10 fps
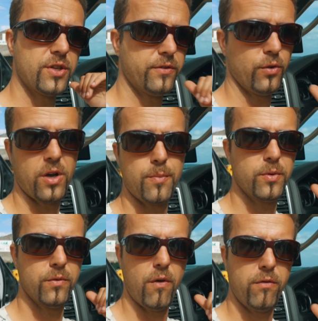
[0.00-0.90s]
I saw a
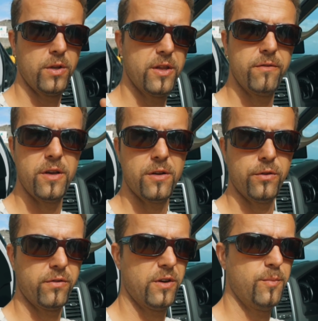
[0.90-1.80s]
couple of overland
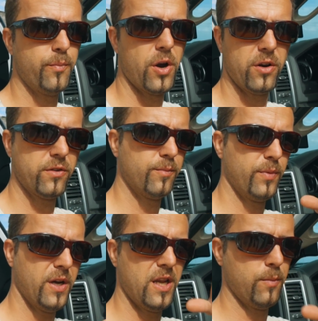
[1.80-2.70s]
vehicles there, parked
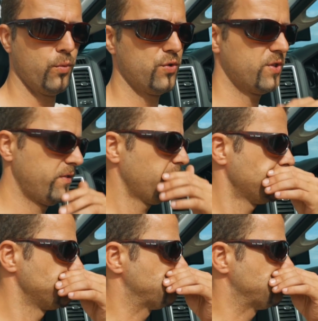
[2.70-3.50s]
behind the bushes.